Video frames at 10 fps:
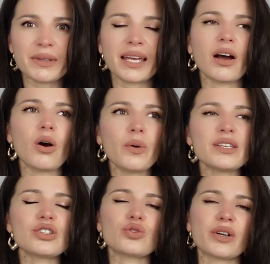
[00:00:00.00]
They
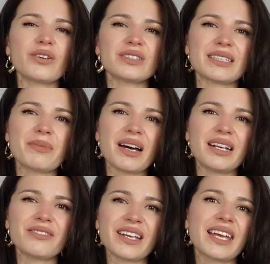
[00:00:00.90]
always trigger some
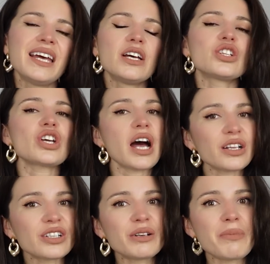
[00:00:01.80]
kind of like
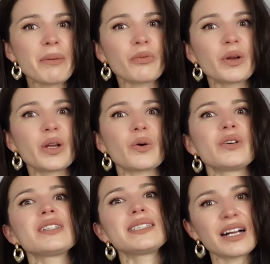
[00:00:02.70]
childhood memory or
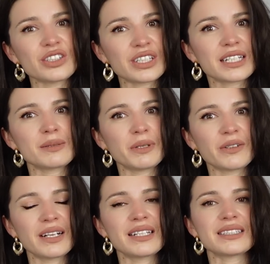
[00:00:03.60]
nostalgic
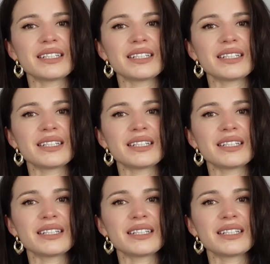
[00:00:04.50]
experience,